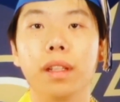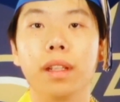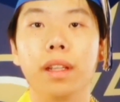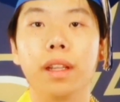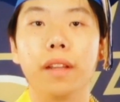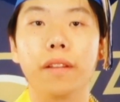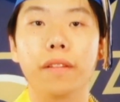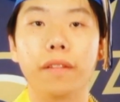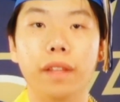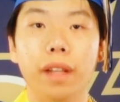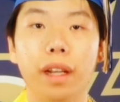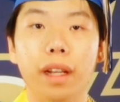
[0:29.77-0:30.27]

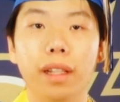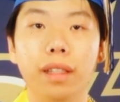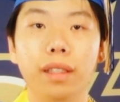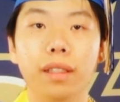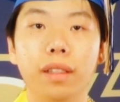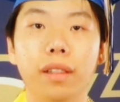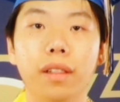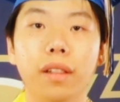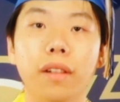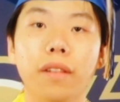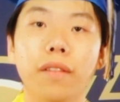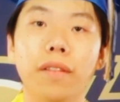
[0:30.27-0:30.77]
If
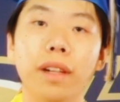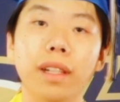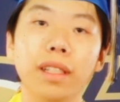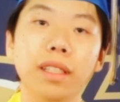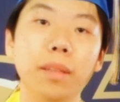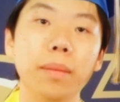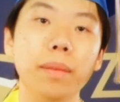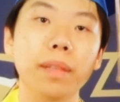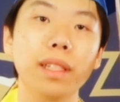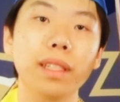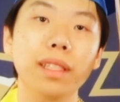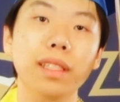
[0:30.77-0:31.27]
not, find
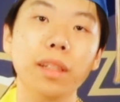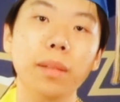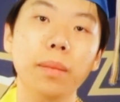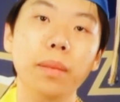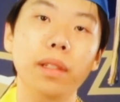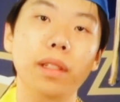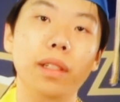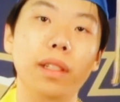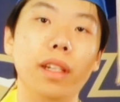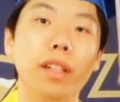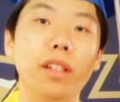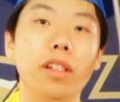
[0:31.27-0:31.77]
something
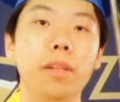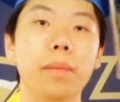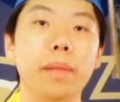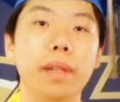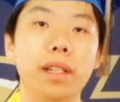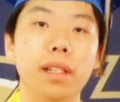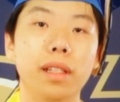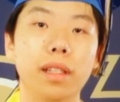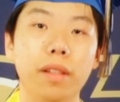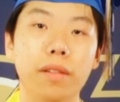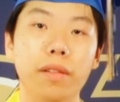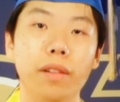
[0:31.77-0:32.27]
similar that you can make a
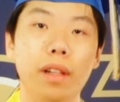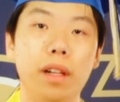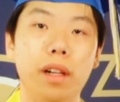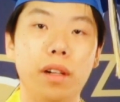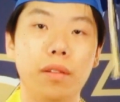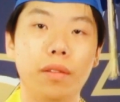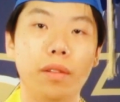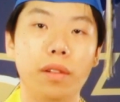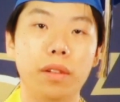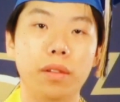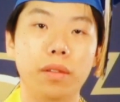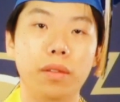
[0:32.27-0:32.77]
living
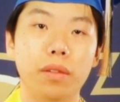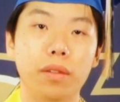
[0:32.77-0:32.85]
off of.